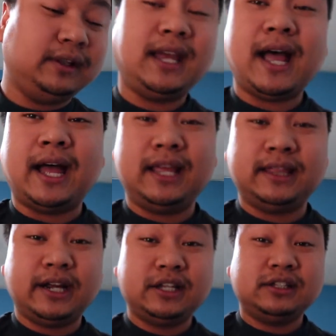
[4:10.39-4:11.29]
They had it
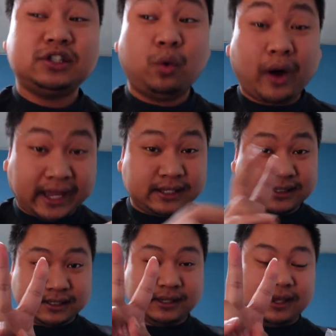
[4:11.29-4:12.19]
there
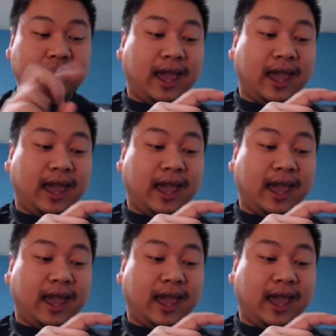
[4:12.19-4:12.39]
twice,